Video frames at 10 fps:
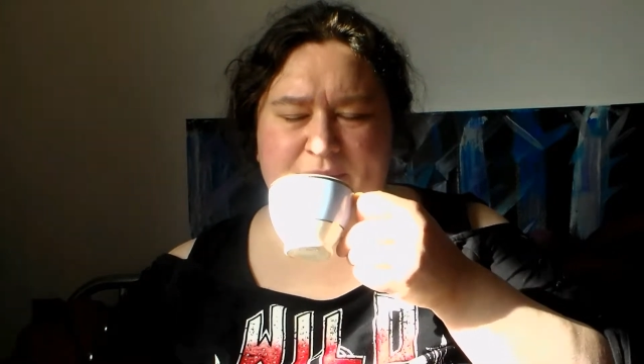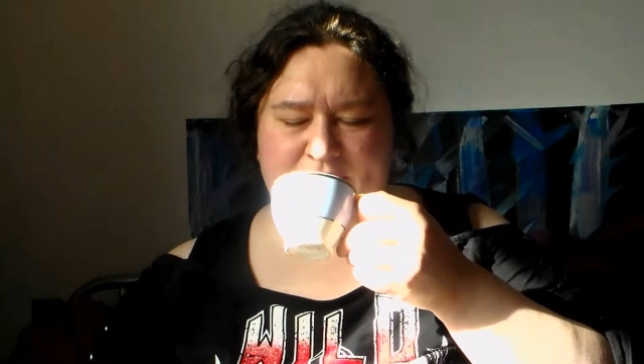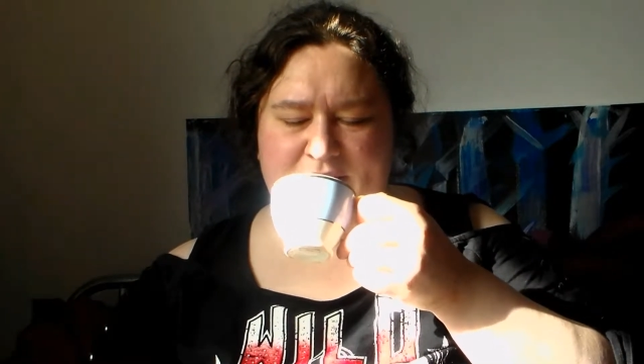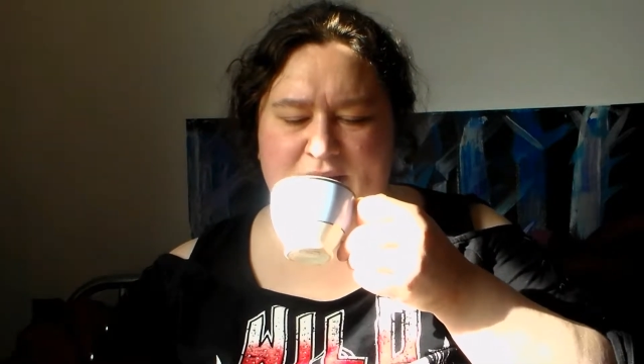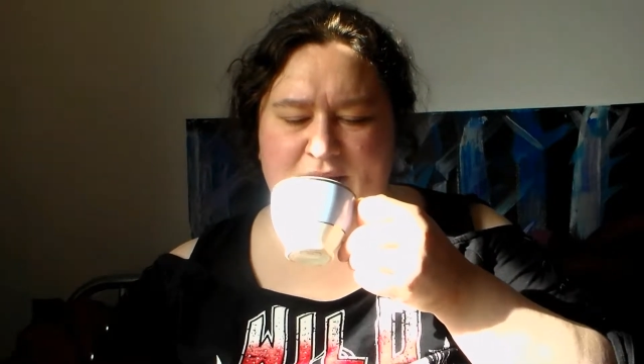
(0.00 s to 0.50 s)

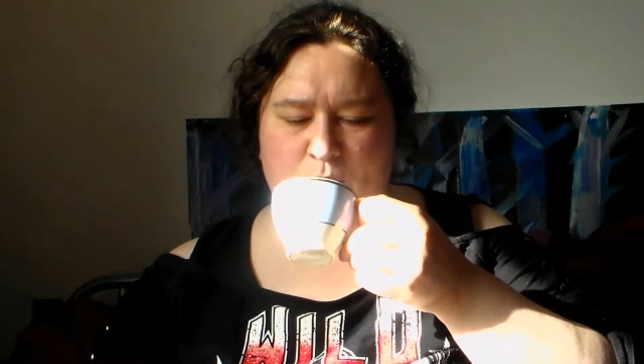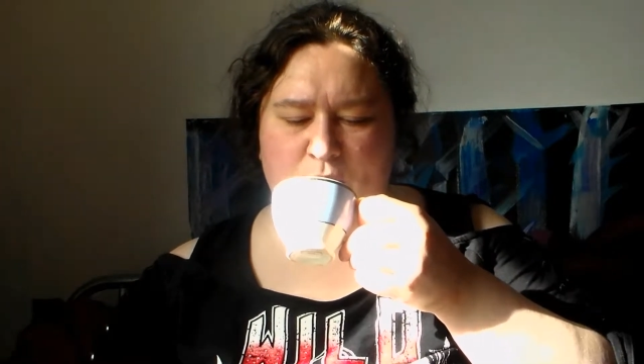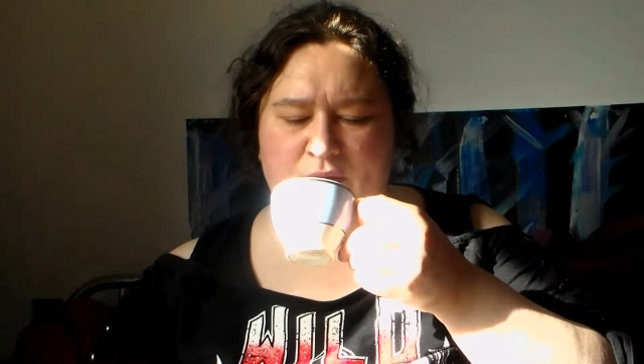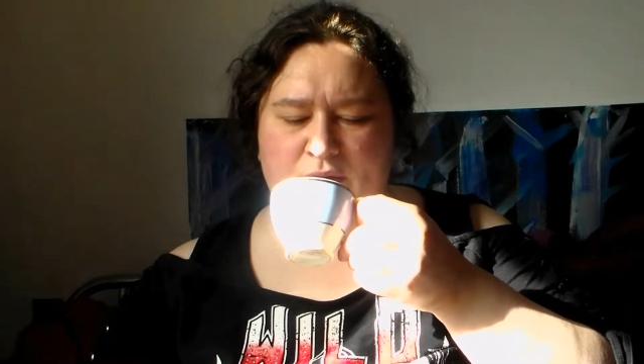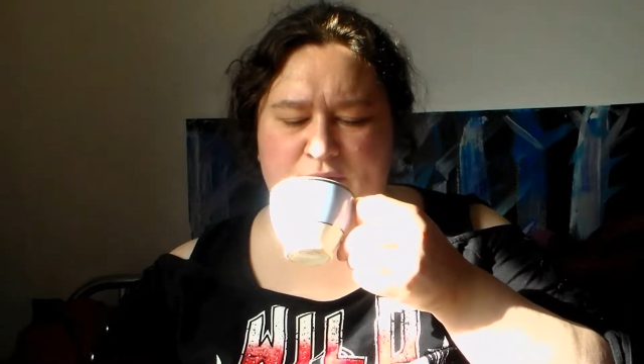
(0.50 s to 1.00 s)
It's
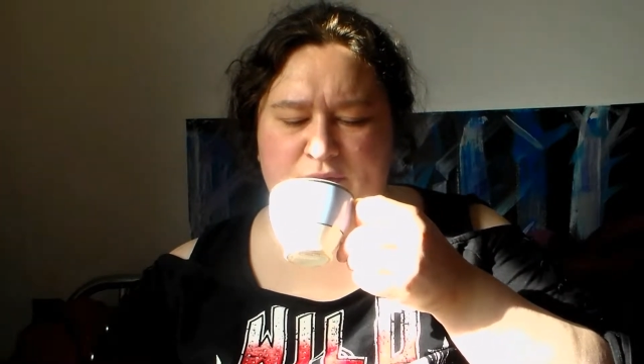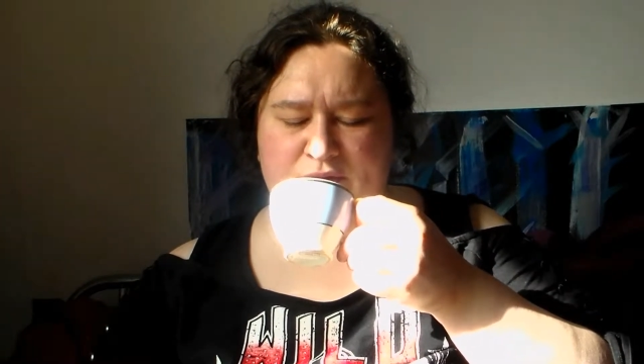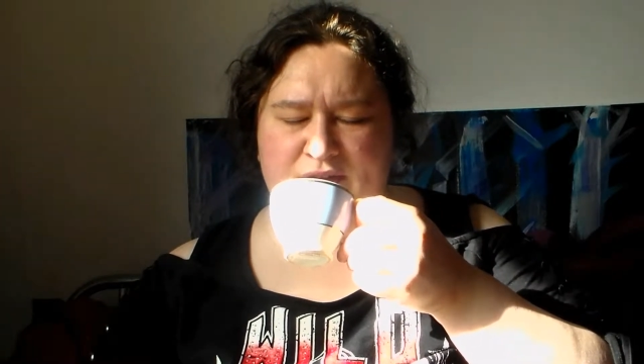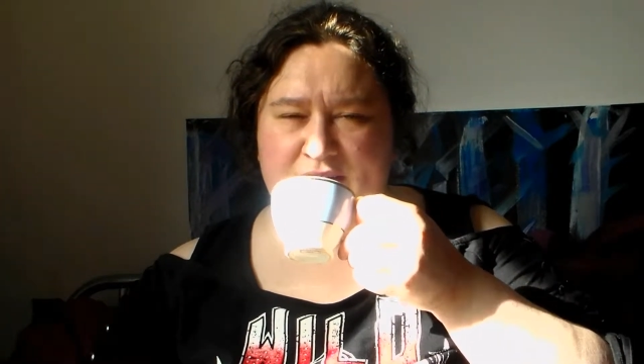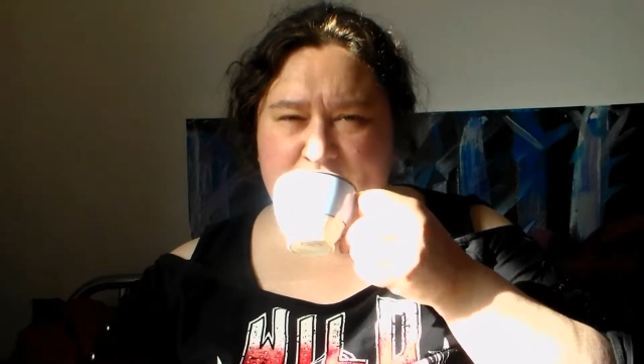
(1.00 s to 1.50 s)
one of
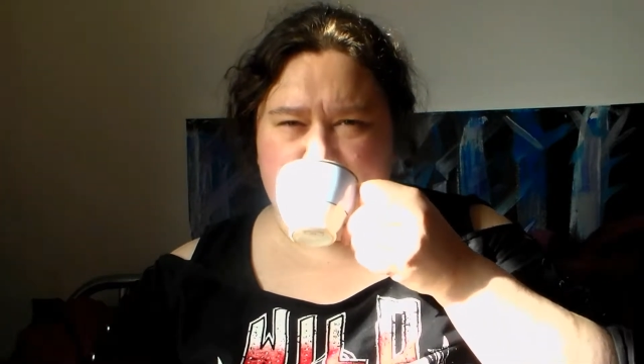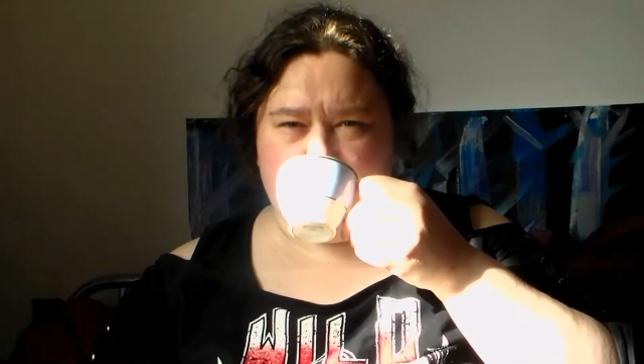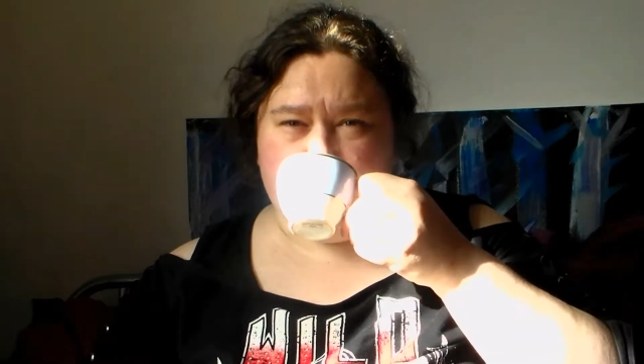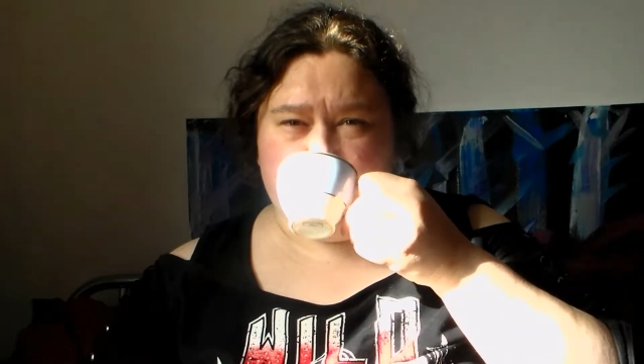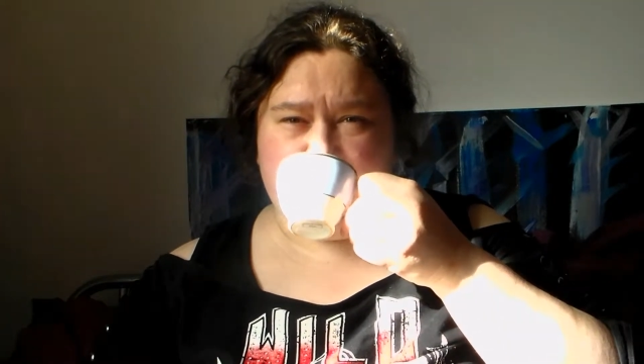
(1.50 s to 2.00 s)
those teas
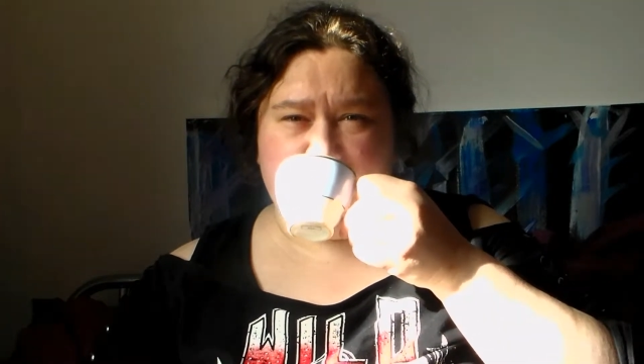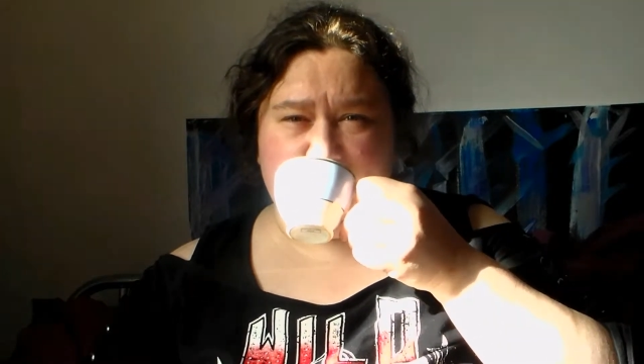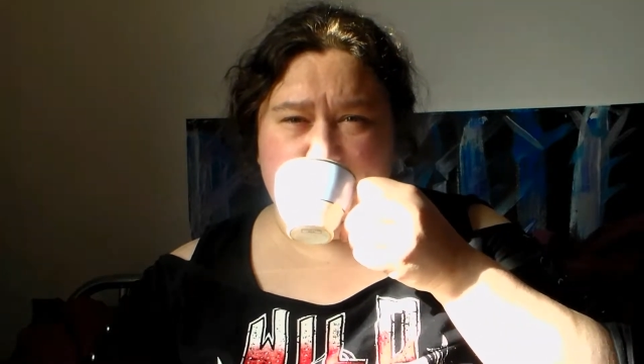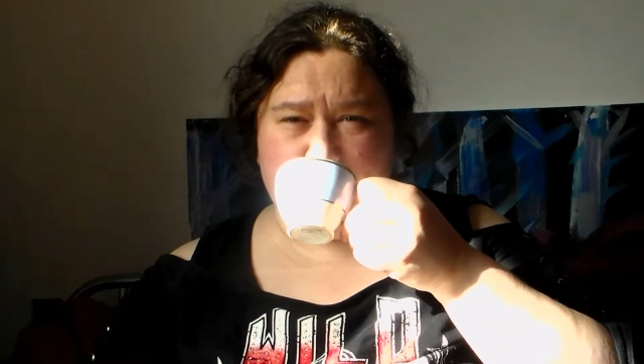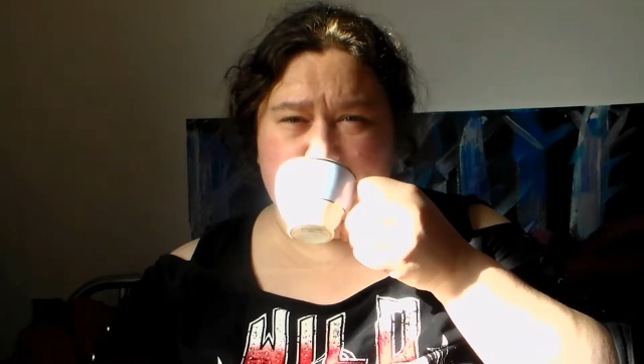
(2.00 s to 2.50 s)
that would
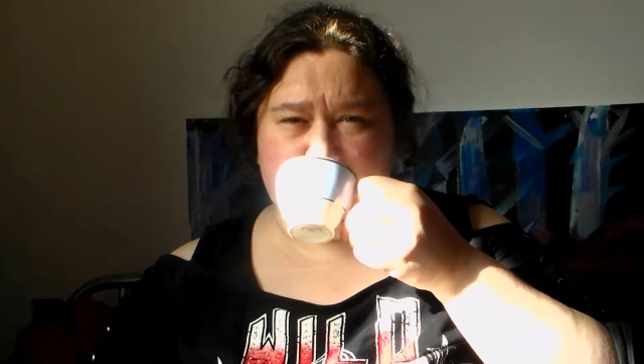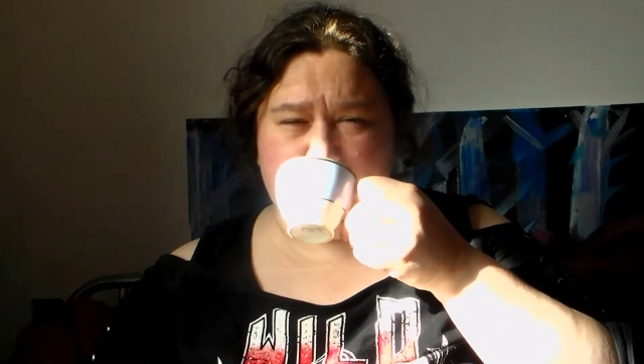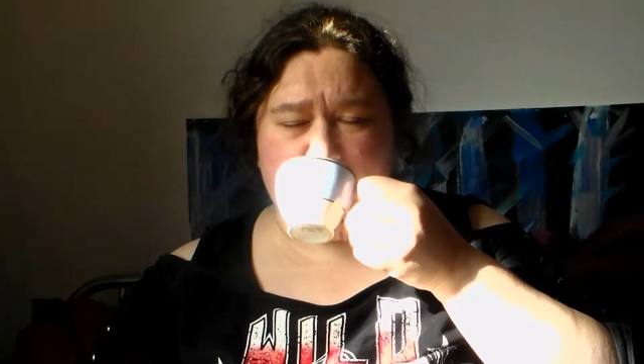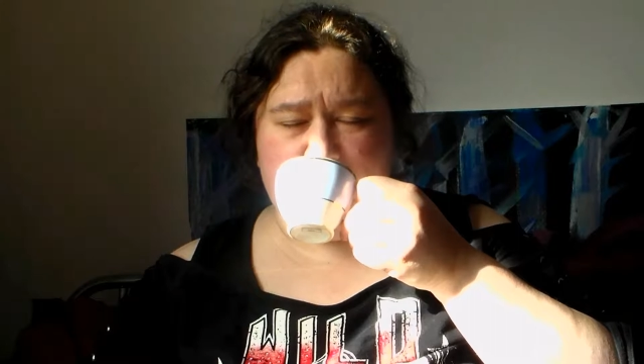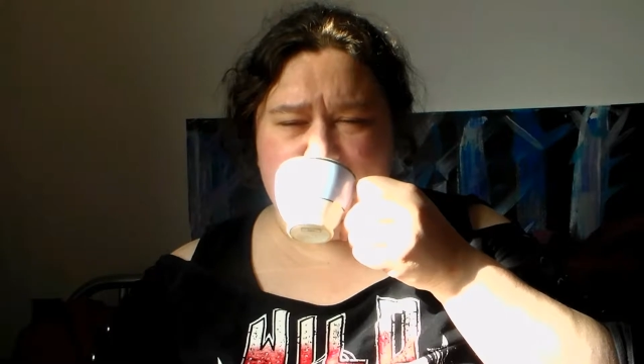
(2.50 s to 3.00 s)
kick you out
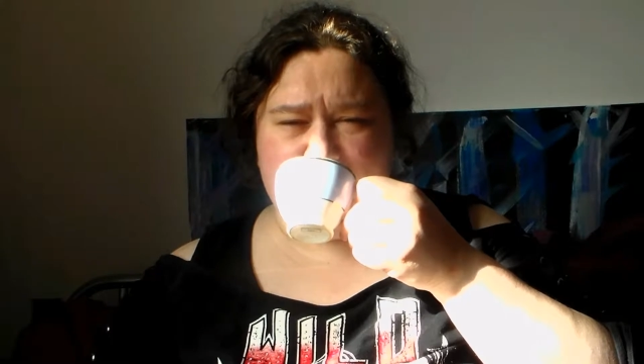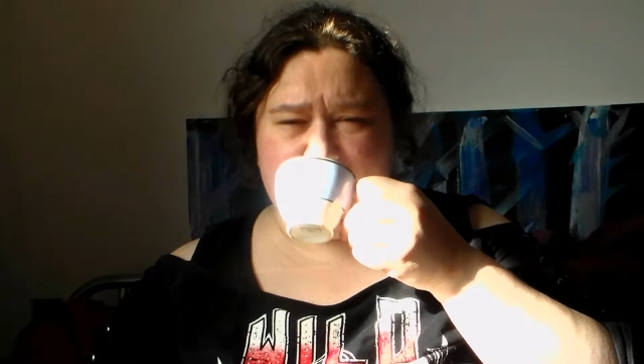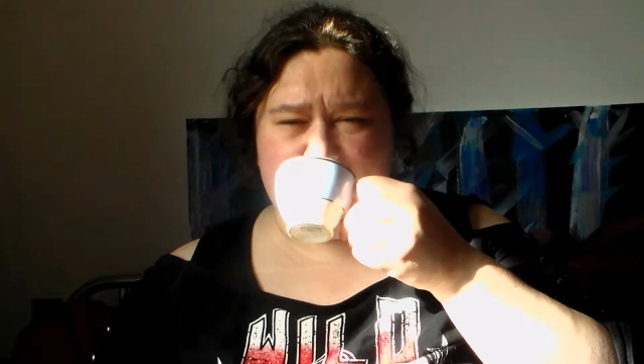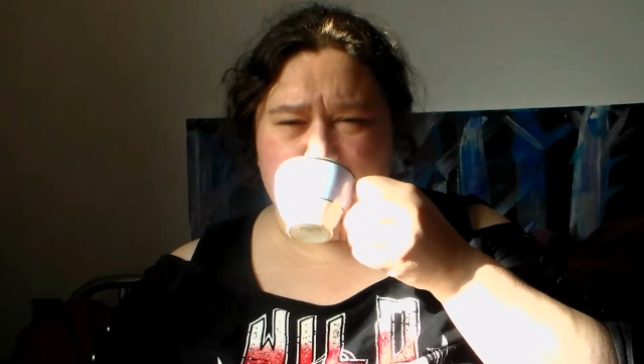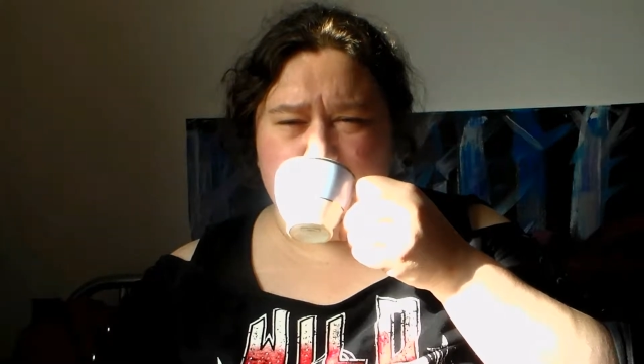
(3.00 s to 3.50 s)
of bed
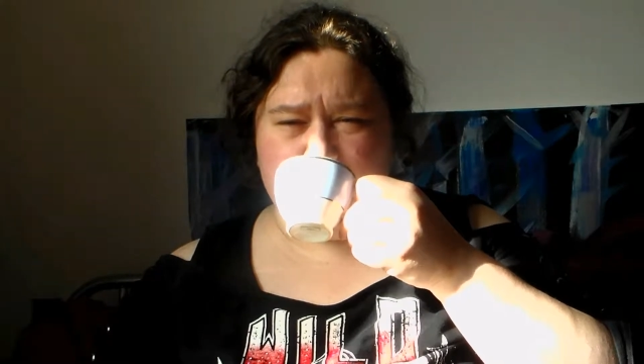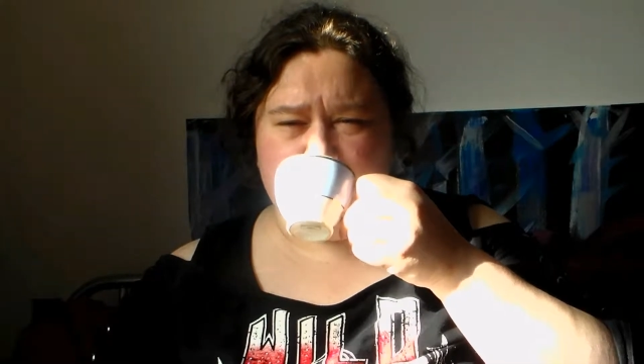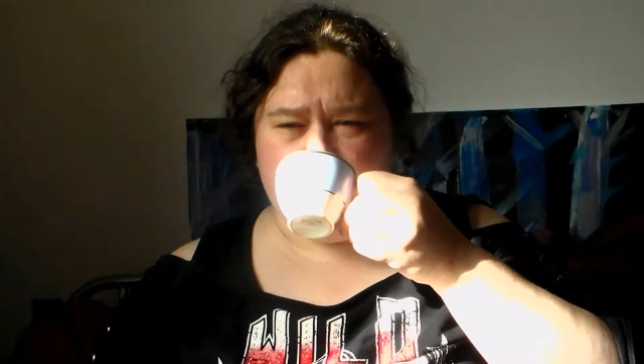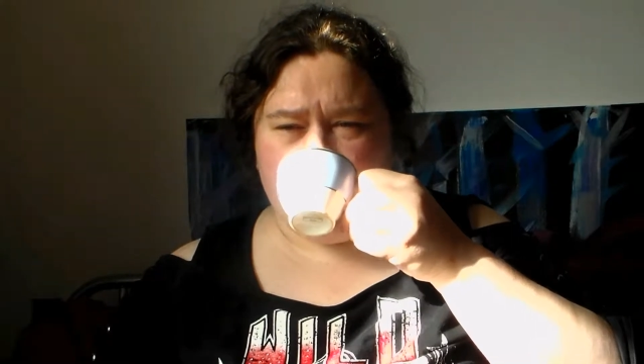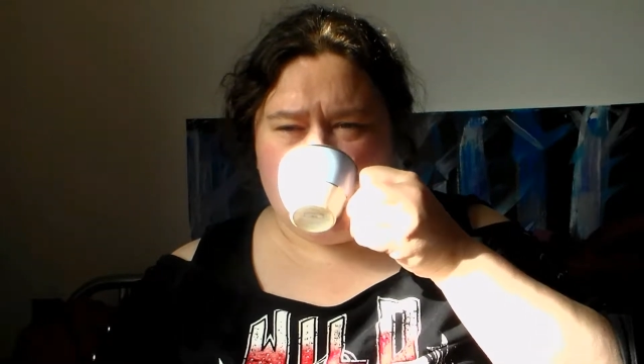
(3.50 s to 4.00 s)
in the
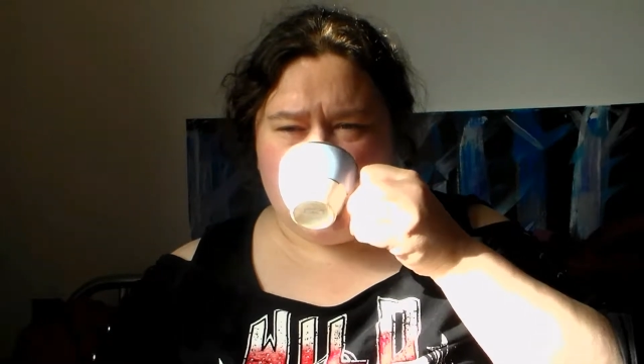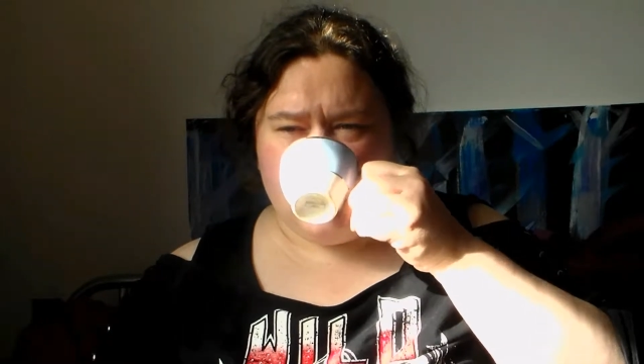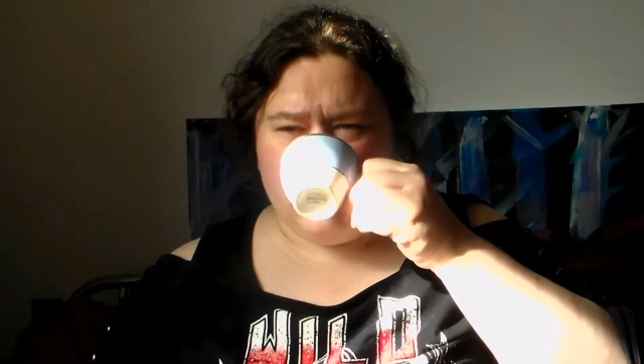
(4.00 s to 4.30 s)
morning.